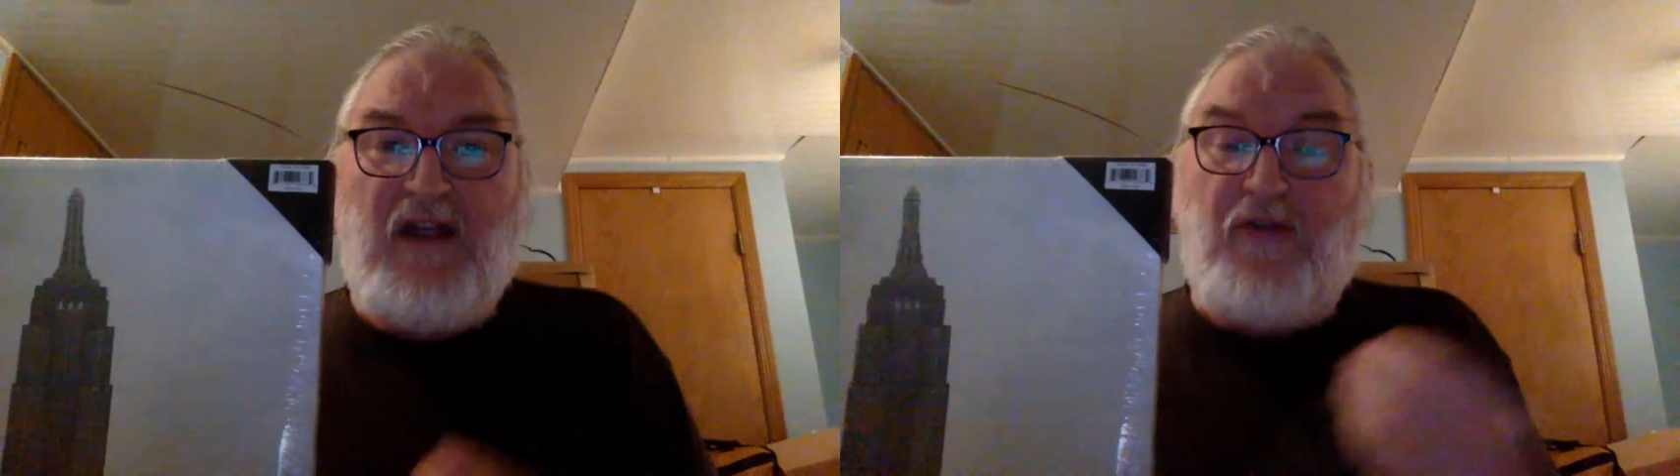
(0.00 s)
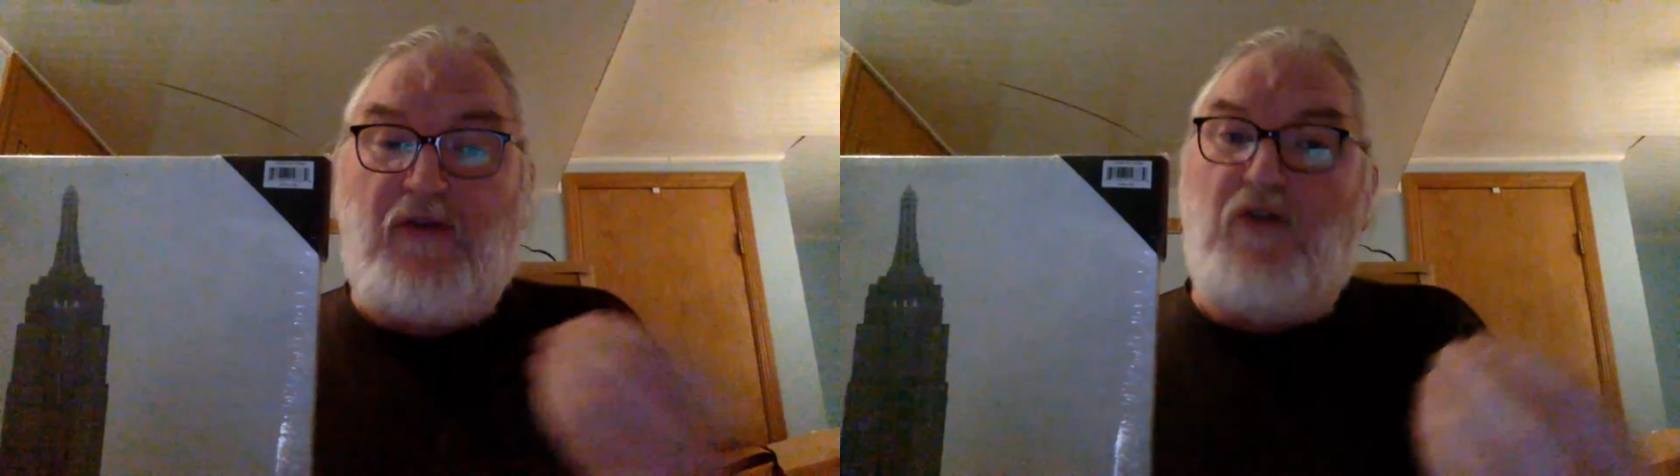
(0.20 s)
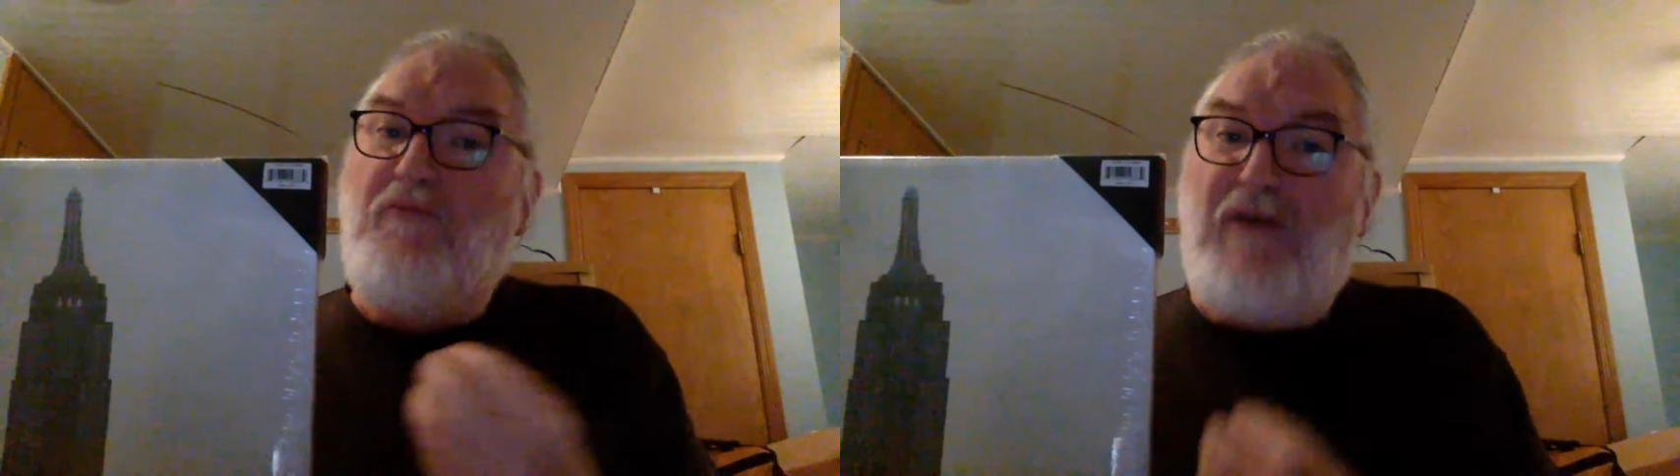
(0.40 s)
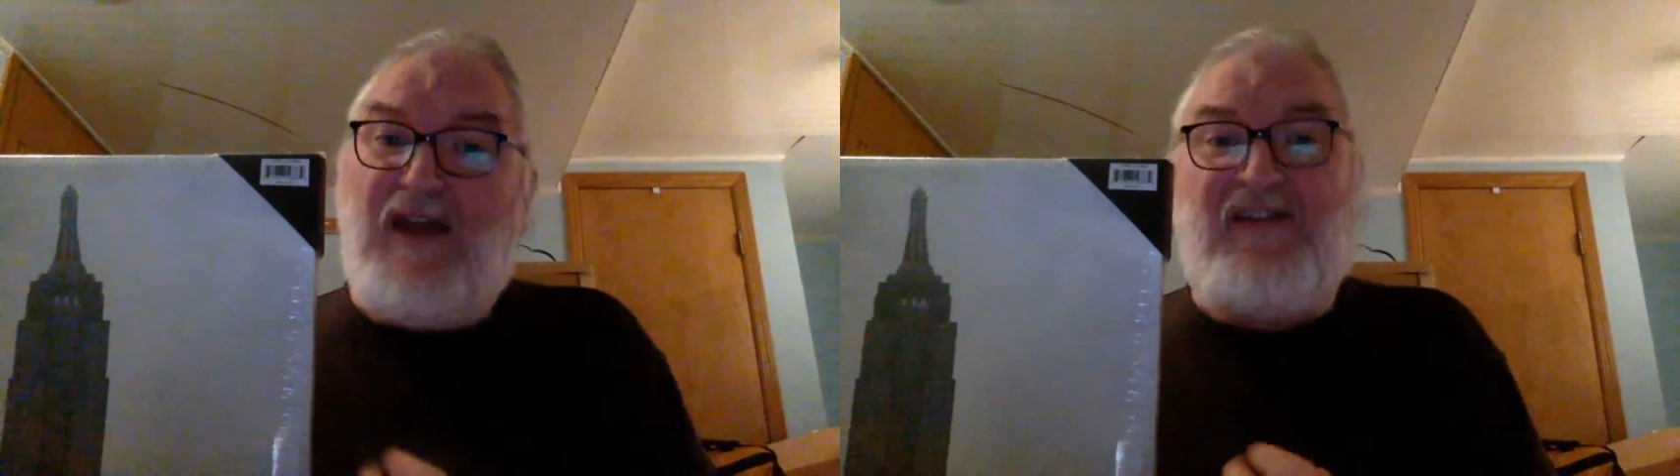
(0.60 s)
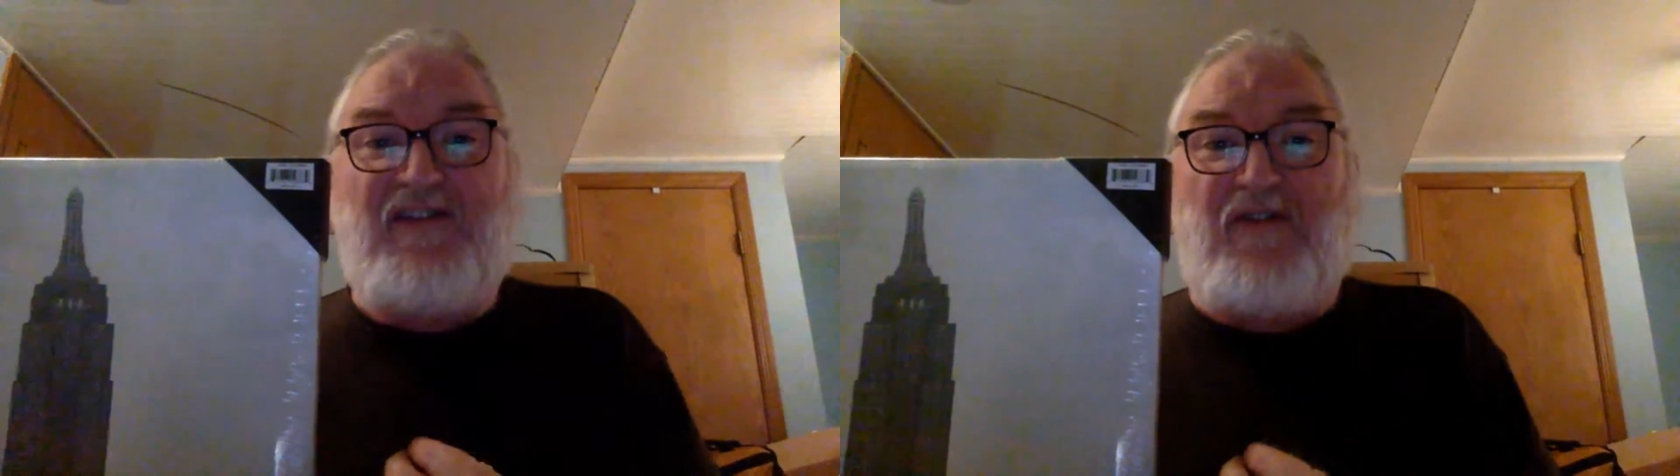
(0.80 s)
through
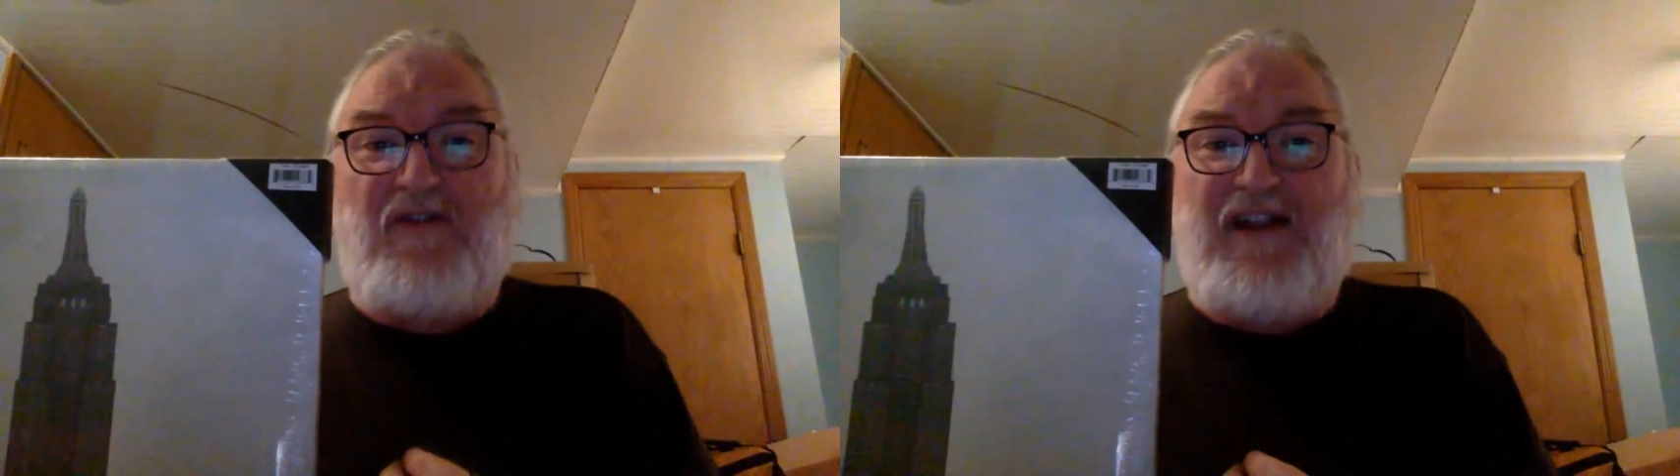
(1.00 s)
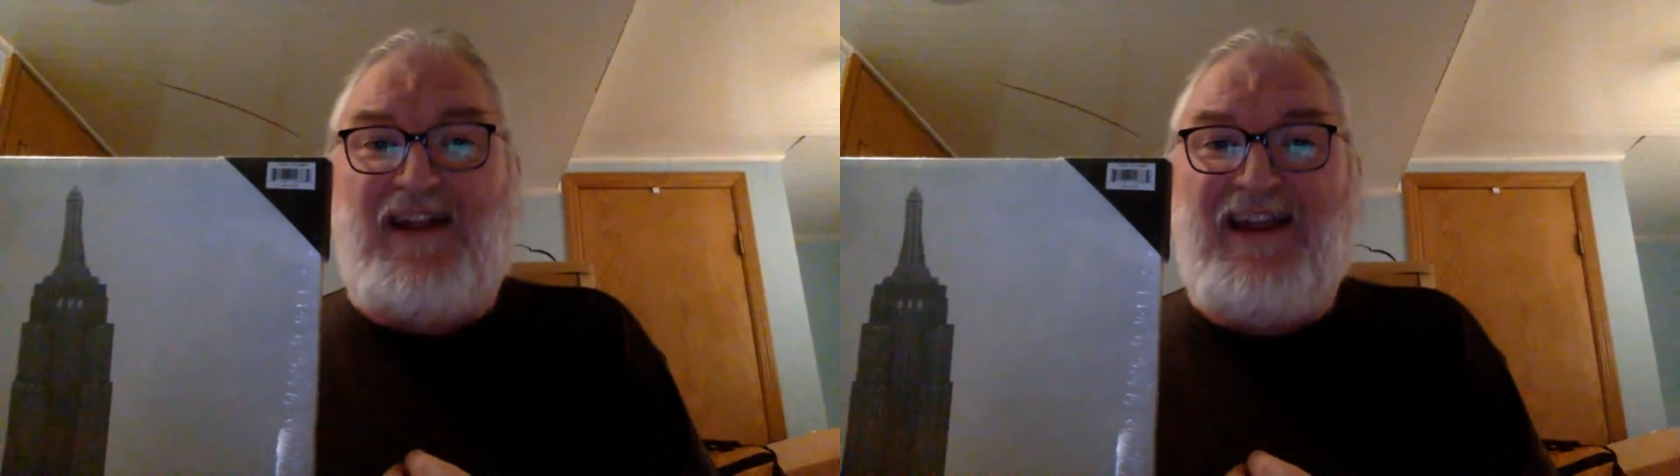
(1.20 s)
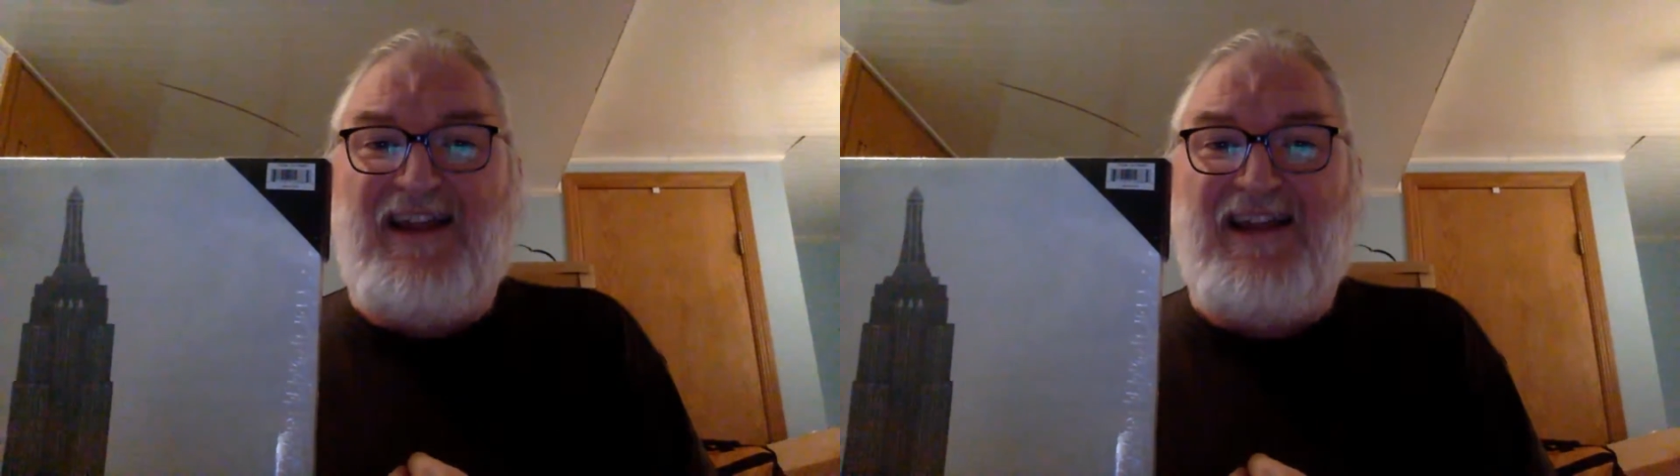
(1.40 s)
mystery